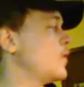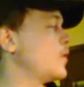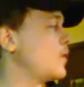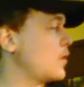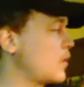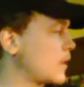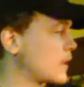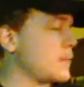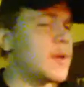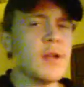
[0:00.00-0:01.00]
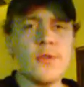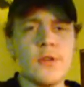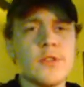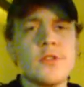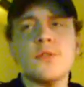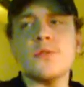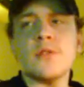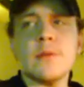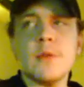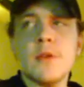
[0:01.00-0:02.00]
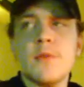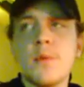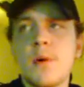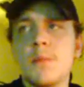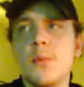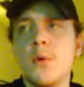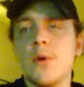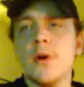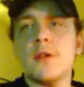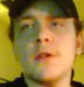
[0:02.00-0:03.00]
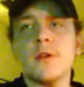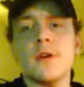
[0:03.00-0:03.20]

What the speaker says: like a Mandarin snus, I believe, at one point.